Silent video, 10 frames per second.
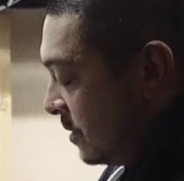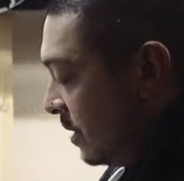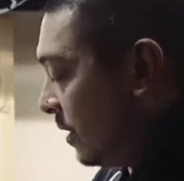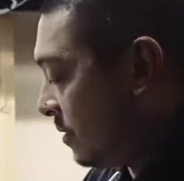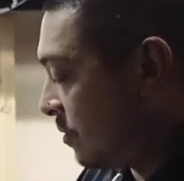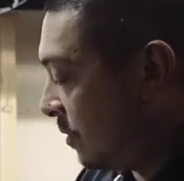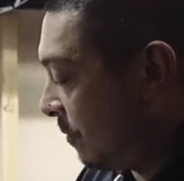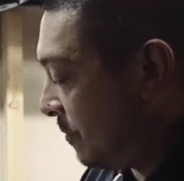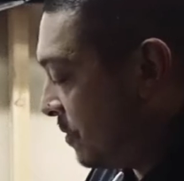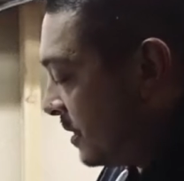thick, sort of a
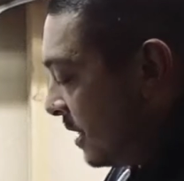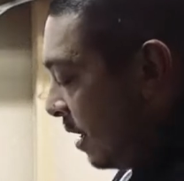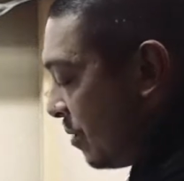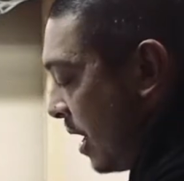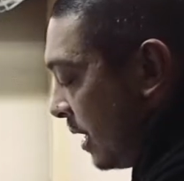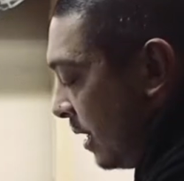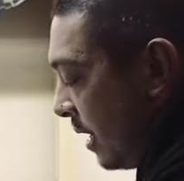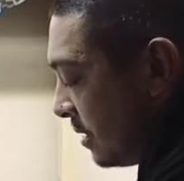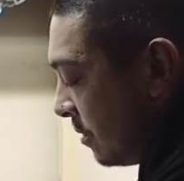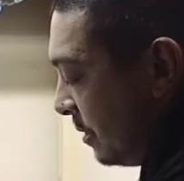freestyle bracket. It
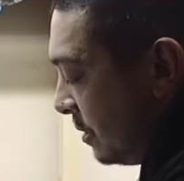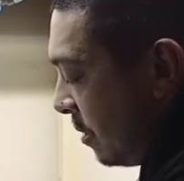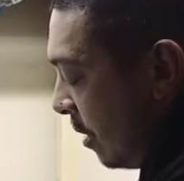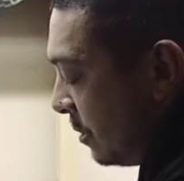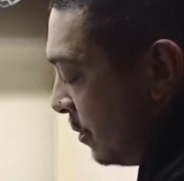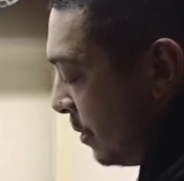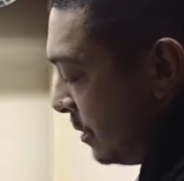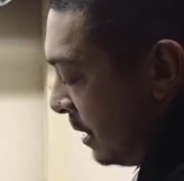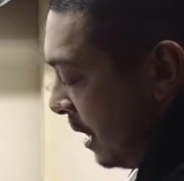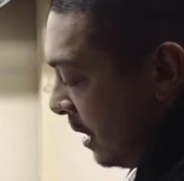has all these
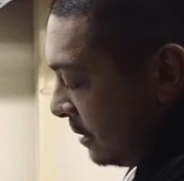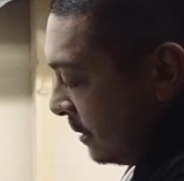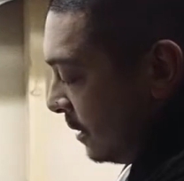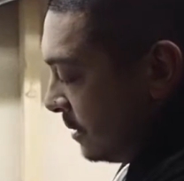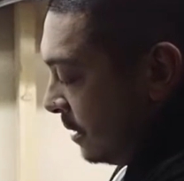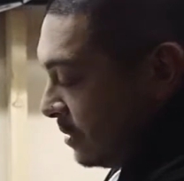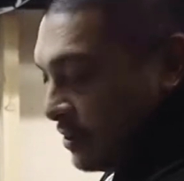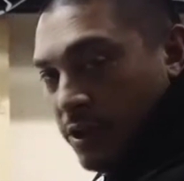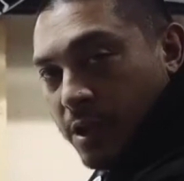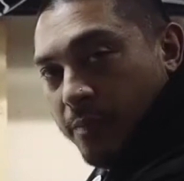contours and slits in it, so
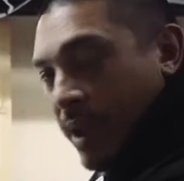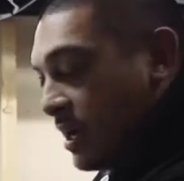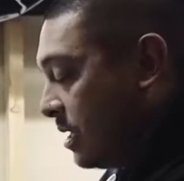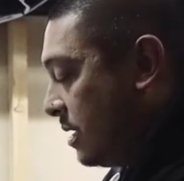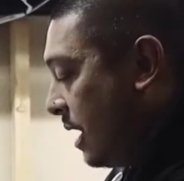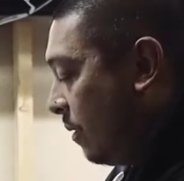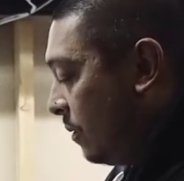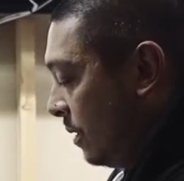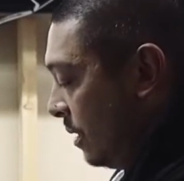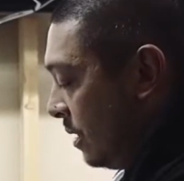you can bend it down,
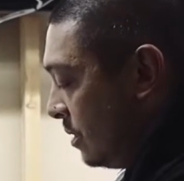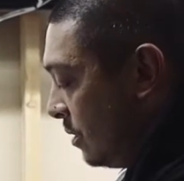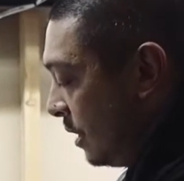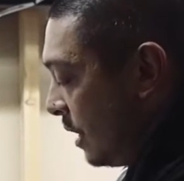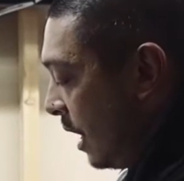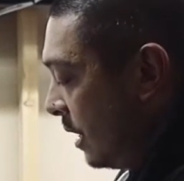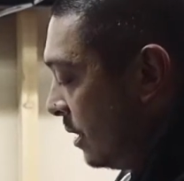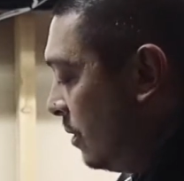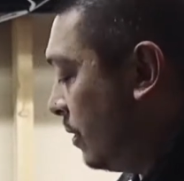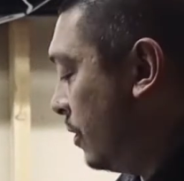you can cut it,
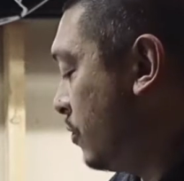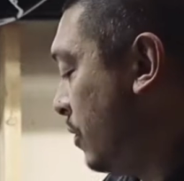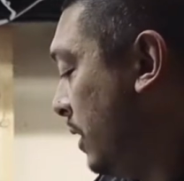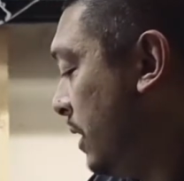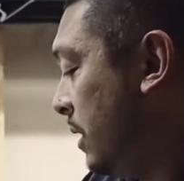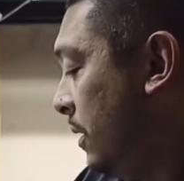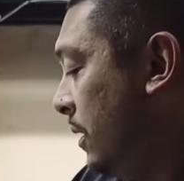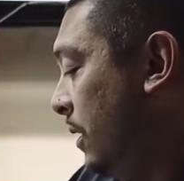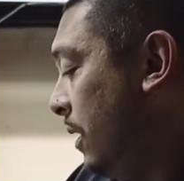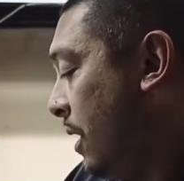you can drill it.
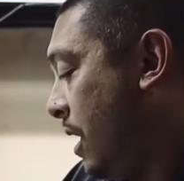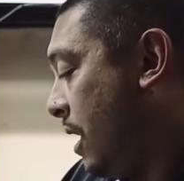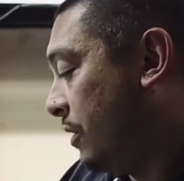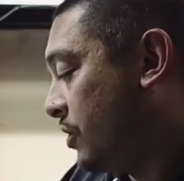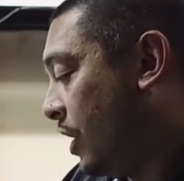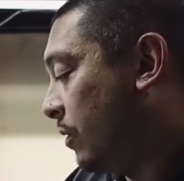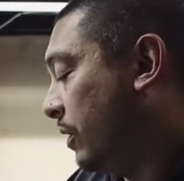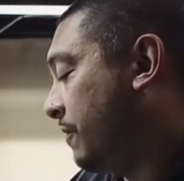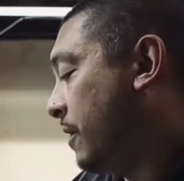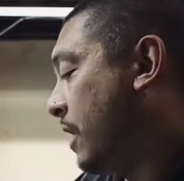Generally
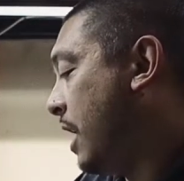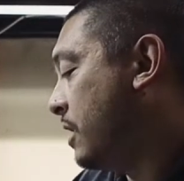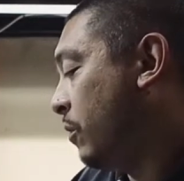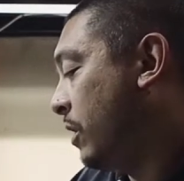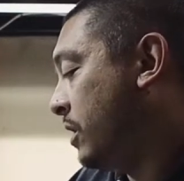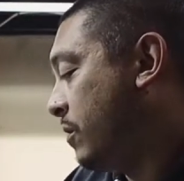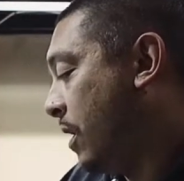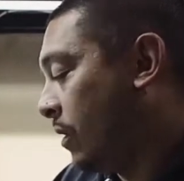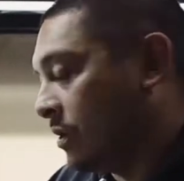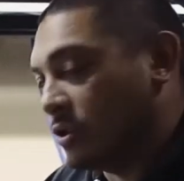for guys wanting to
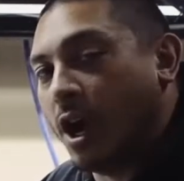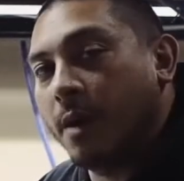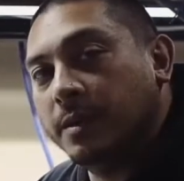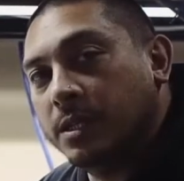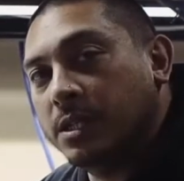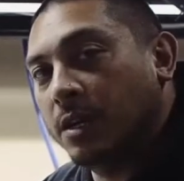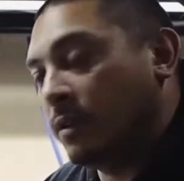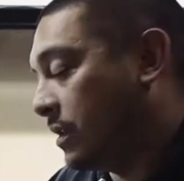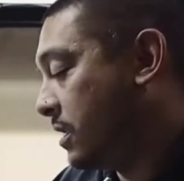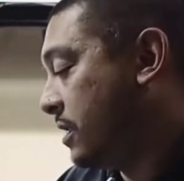mount on top of the tunnel,
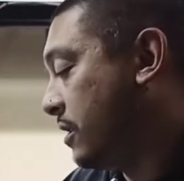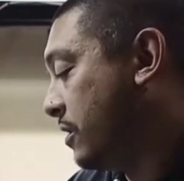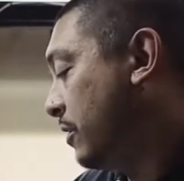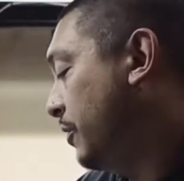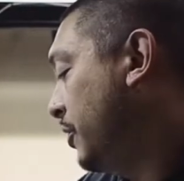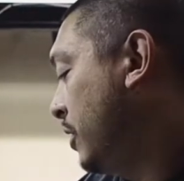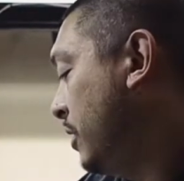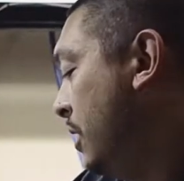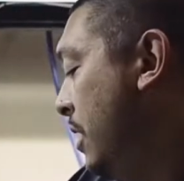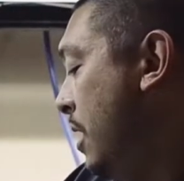this is the solution.
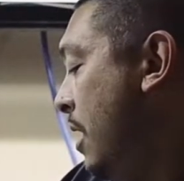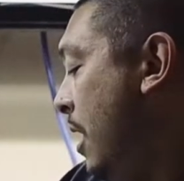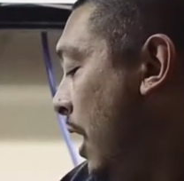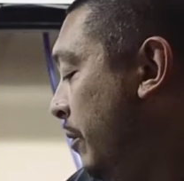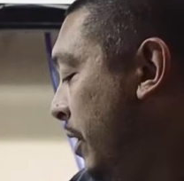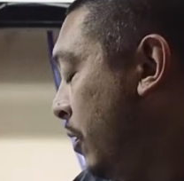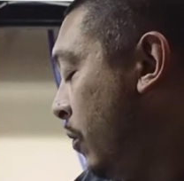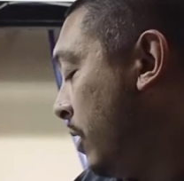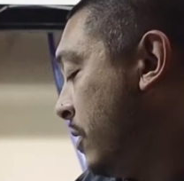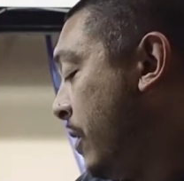Anybody that
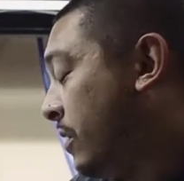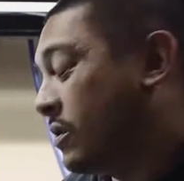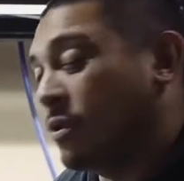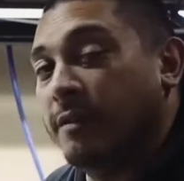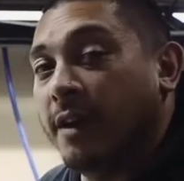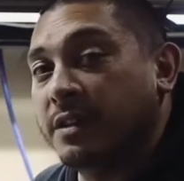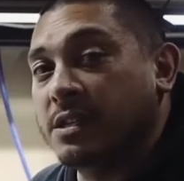wants to mount sort of off the